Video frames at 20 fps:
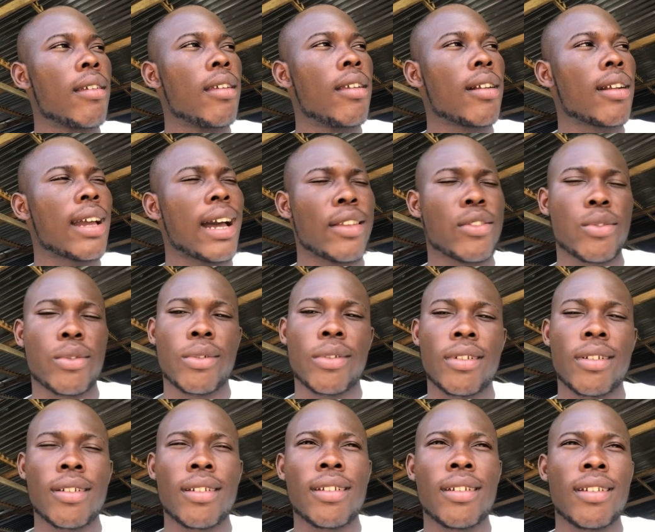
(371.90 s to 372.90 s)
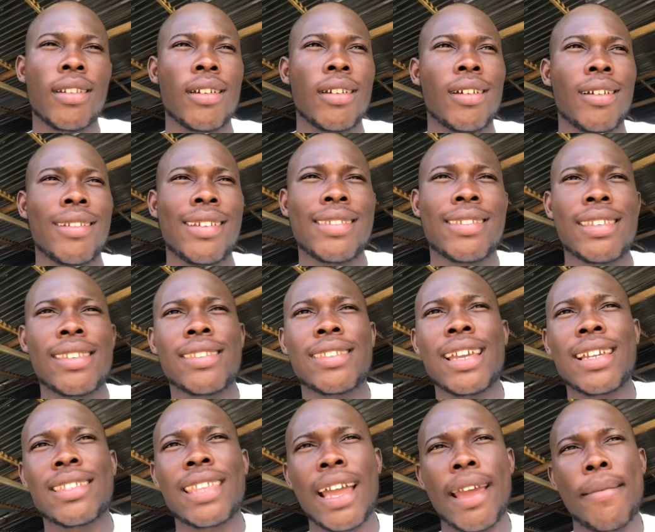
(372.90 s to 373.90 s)
cattle, these things take
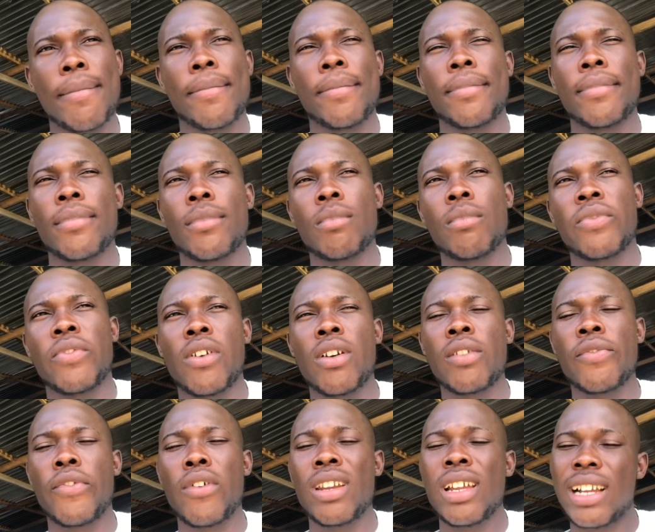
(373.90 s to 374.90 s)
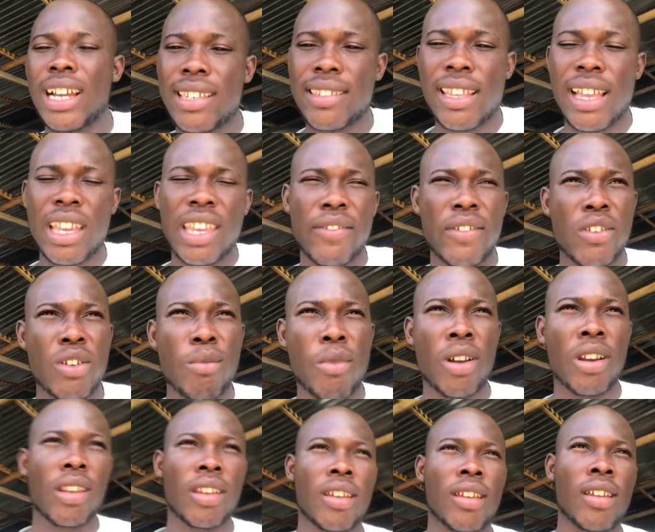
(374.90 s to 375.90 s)
time for they can start giving you money.
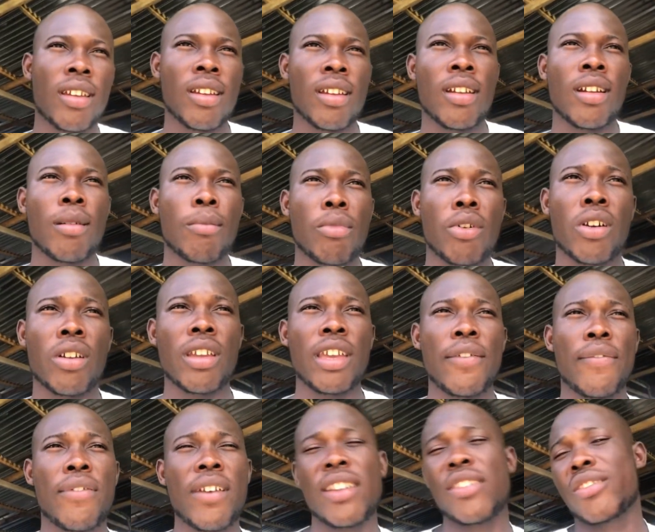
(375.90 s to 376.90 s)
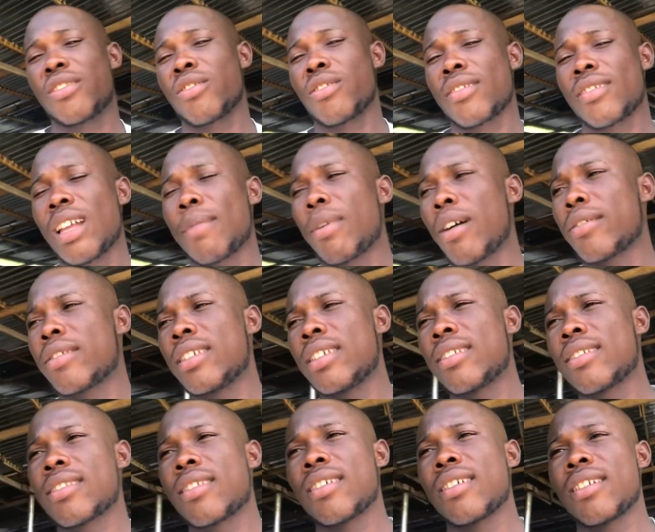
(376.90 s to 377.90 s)
But if you are serious about
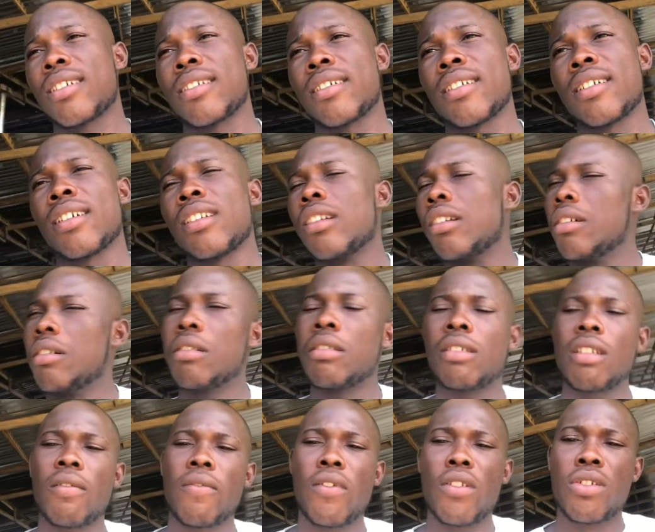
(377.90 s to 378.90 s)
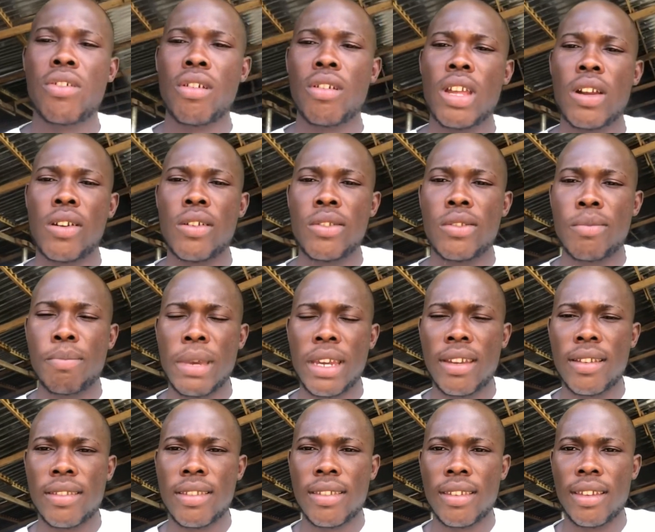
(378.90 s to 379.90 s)
it, then for sure you're going to make
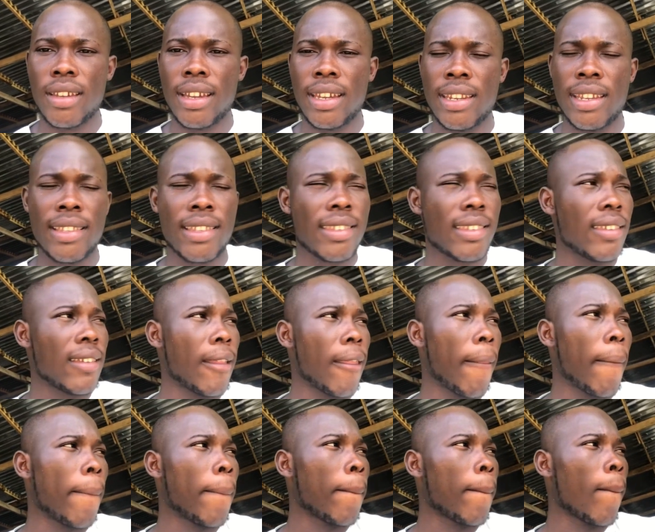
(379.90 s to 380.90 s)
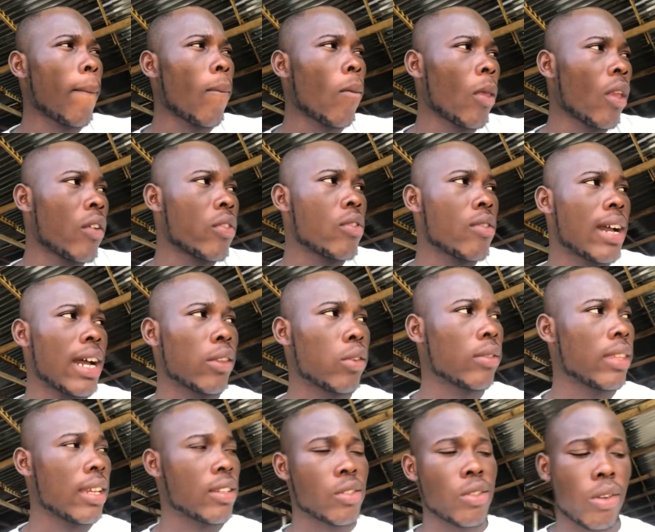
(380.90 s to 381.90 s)
it in it. So cattle
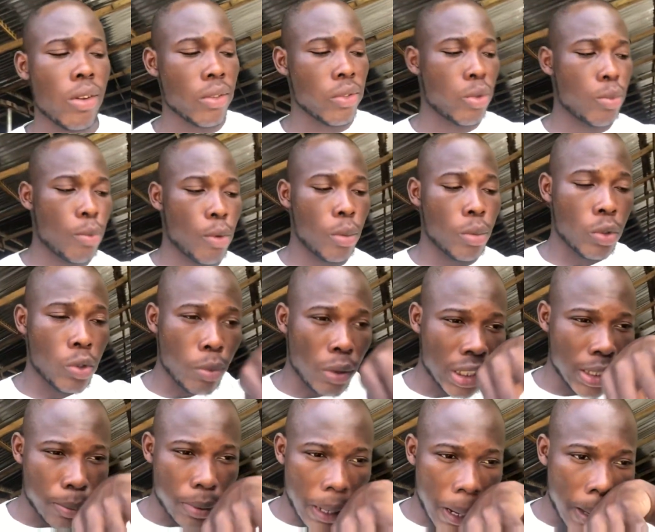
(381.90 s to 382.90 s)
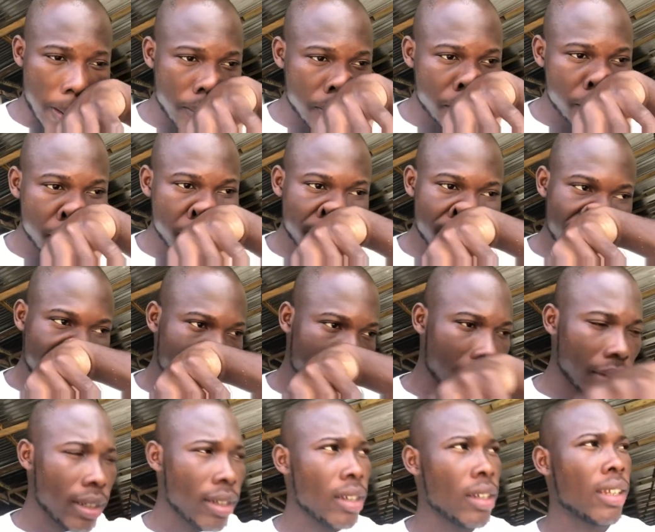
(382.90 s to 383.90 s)
takes long to multiply.
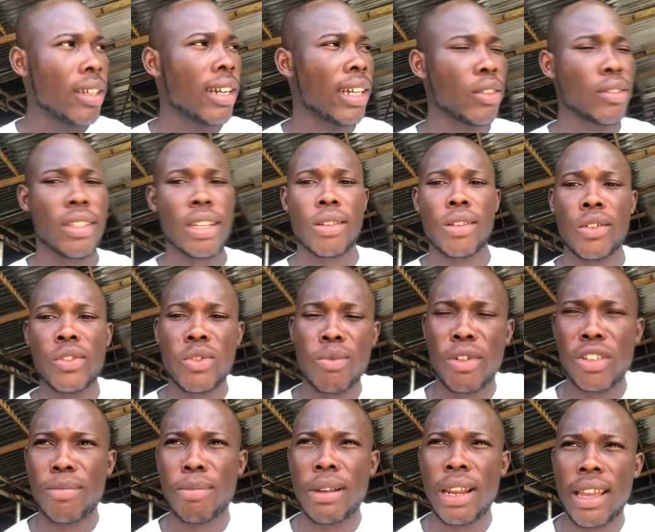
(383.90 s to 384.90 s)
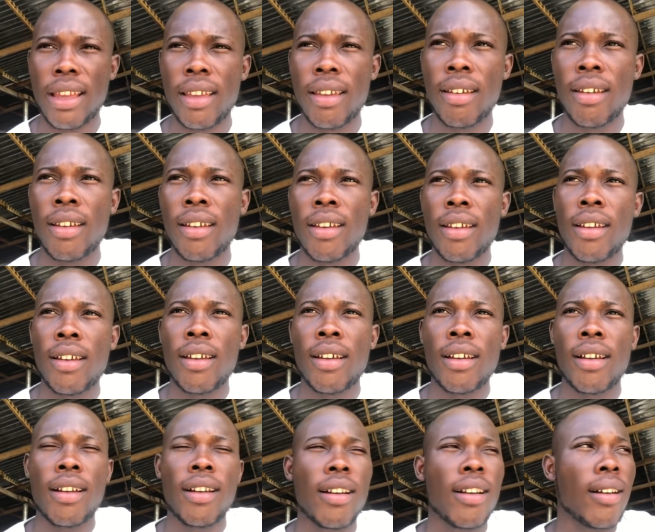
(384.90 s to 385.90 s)
Cattle take long to multiply.
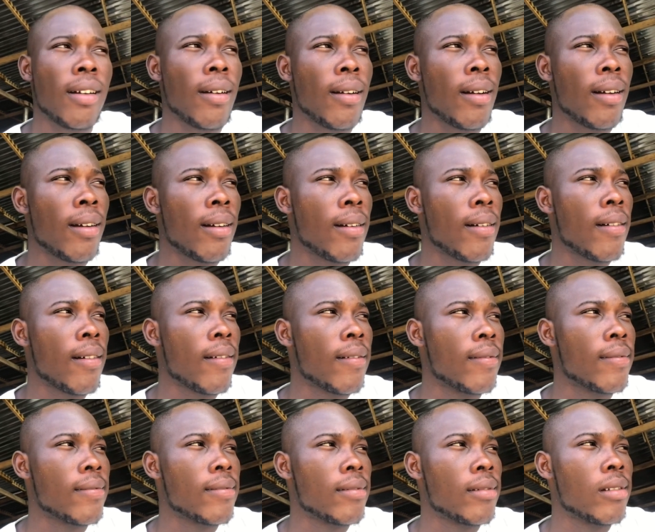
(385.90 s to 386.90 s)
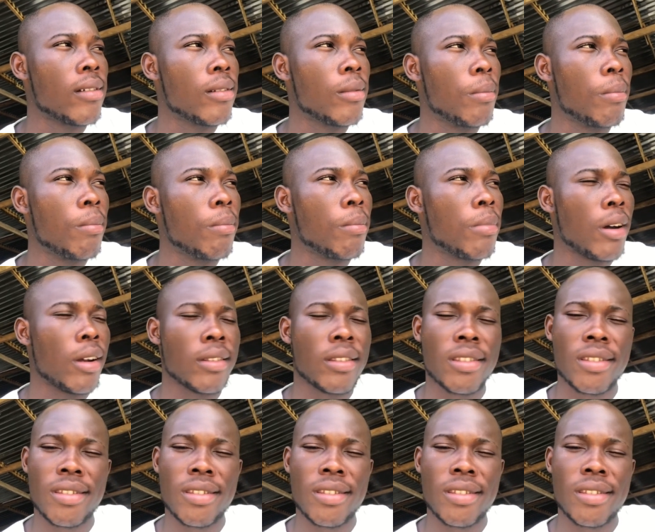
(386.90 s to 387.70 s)
But